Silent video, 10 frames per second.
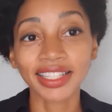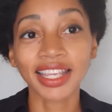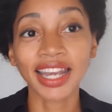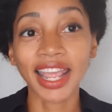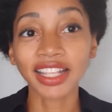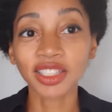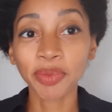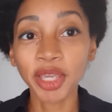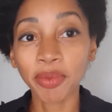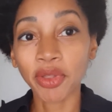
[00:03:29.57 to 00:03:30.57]
connects
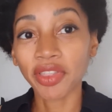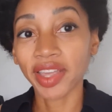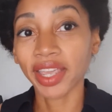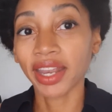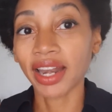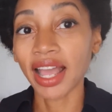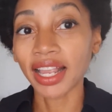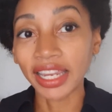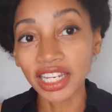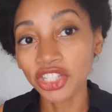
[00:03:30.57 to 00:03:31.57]
people that
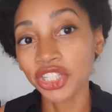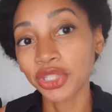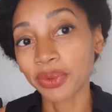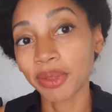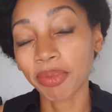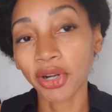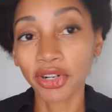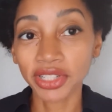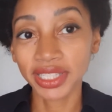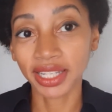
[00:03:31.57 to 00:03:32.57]
cannot get to you in
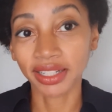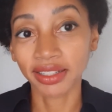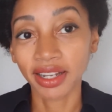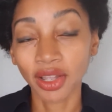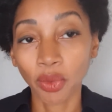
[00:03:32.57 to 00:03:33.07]
person,